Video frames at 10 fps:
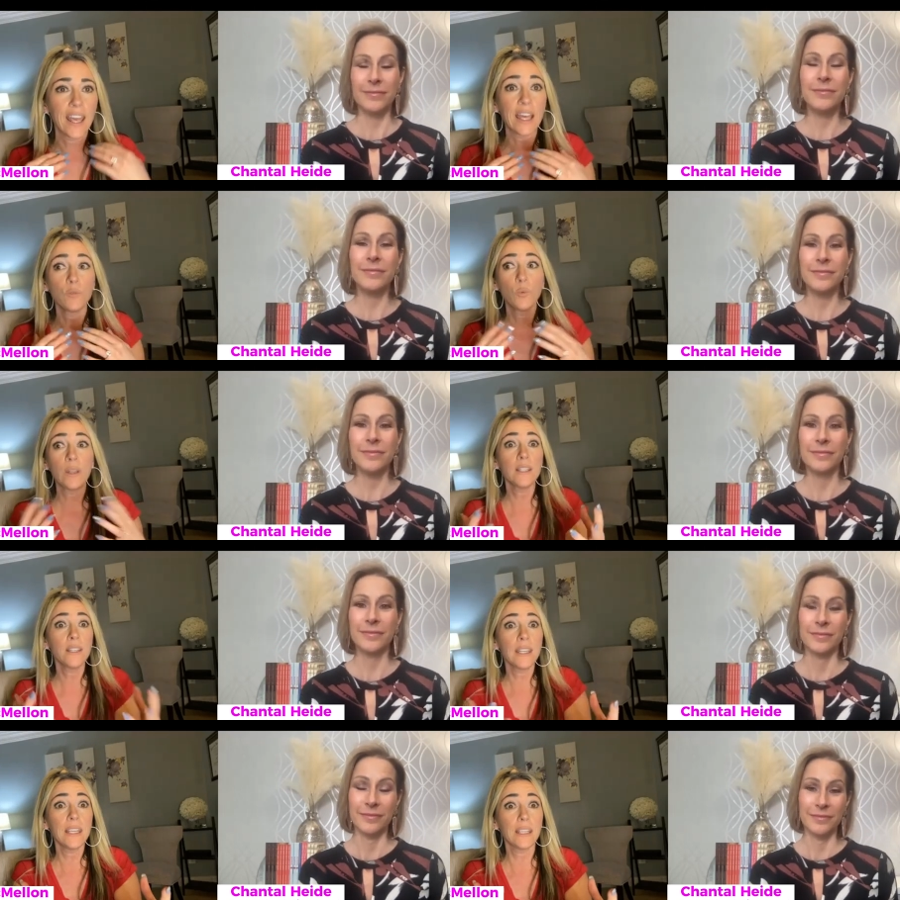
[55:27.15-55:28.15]
Speaker 1: And we
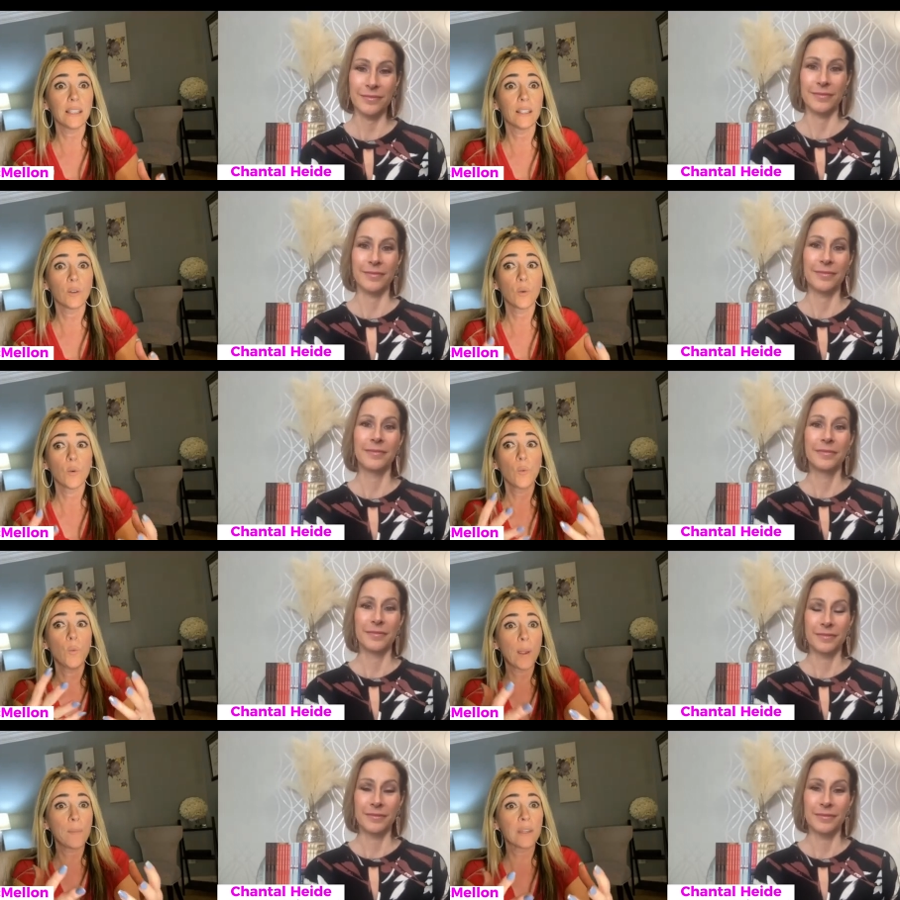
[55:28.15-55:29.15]
need
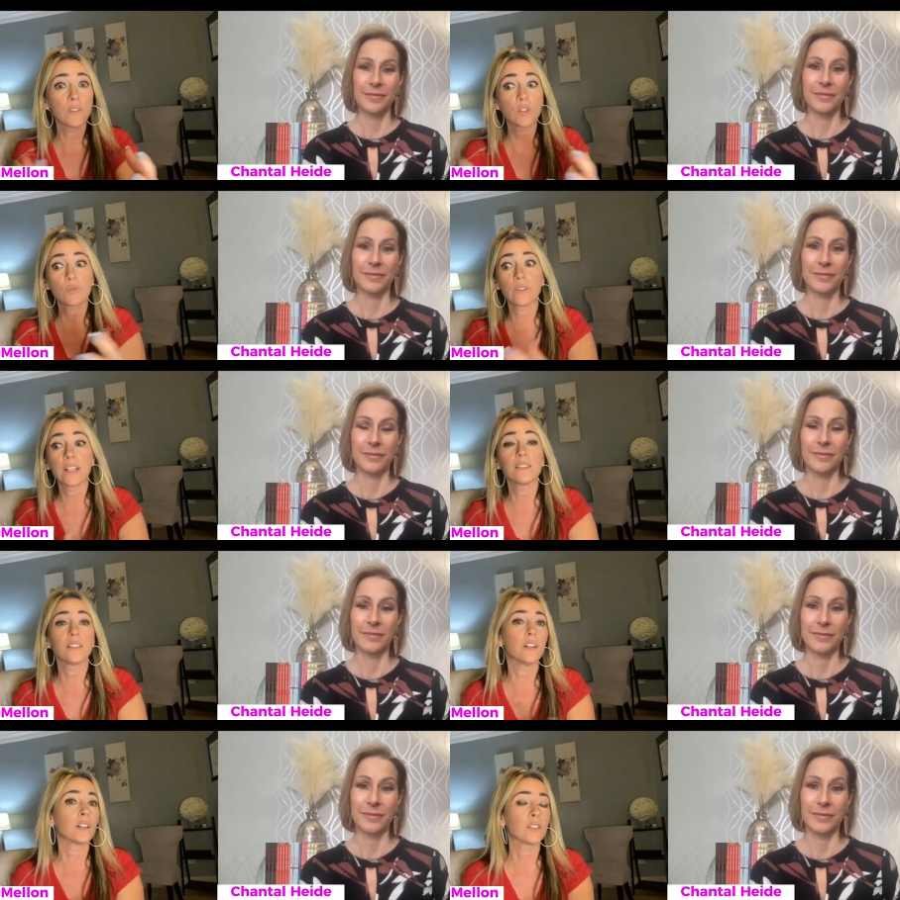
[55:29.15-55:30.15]
women to raise
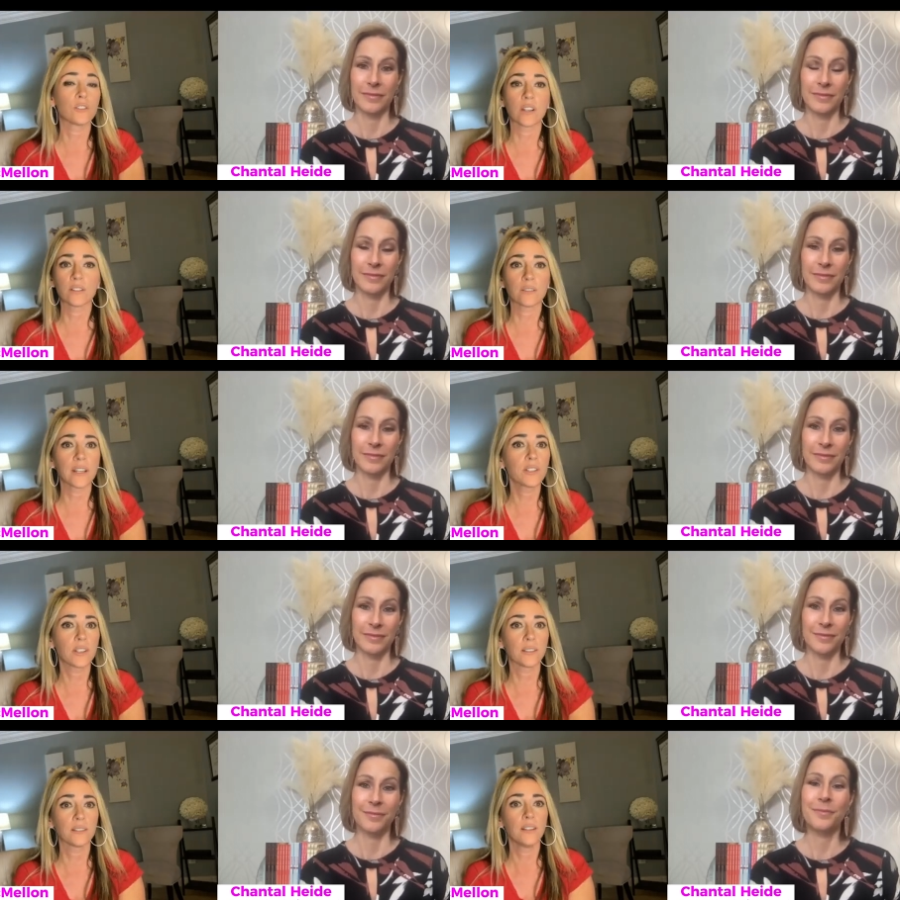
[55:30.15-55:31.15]
the younger
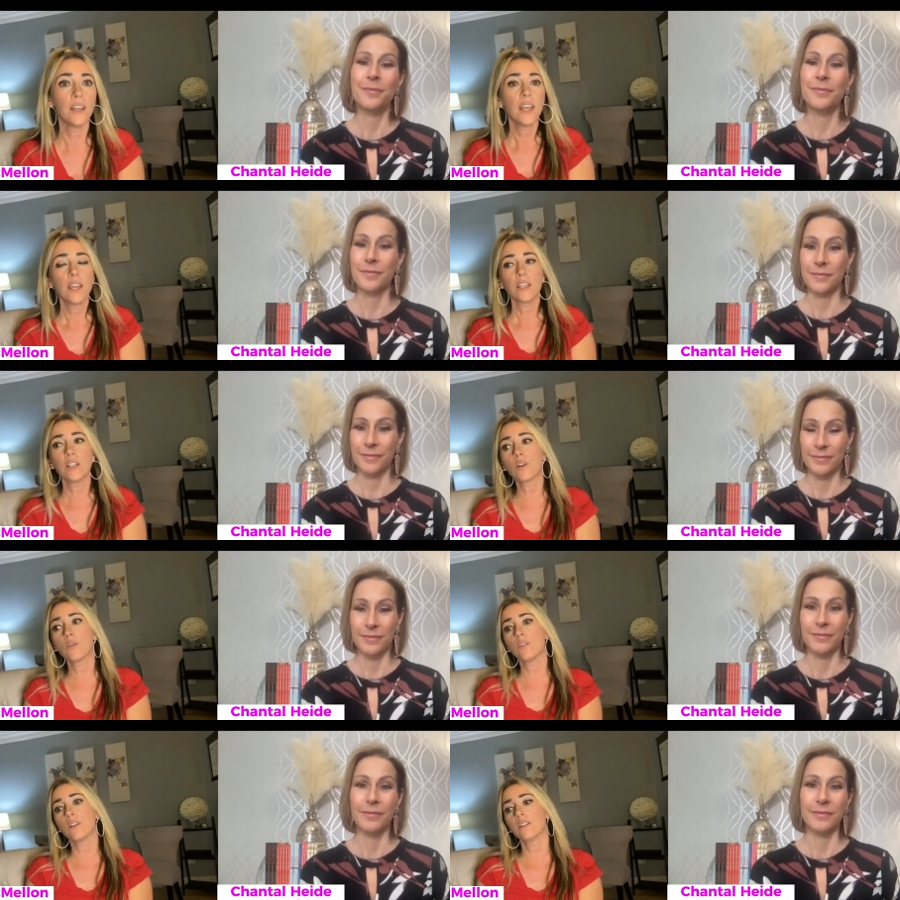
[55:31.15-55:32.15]
generation. You
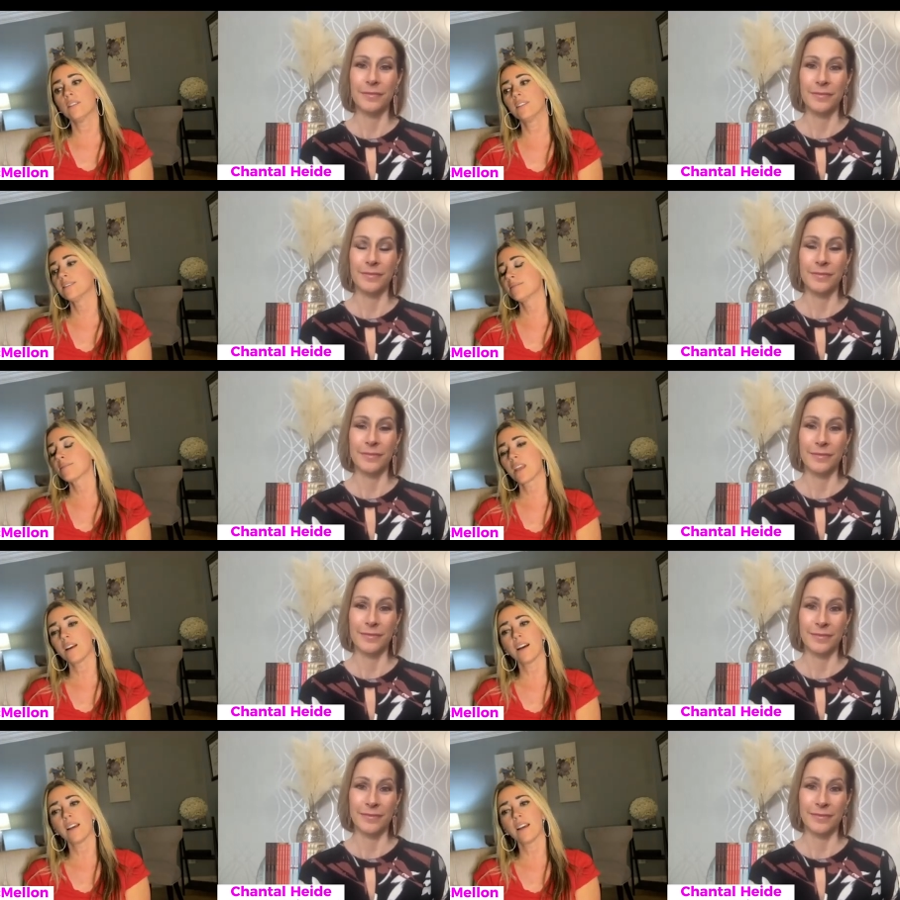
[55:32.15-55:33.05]
know, I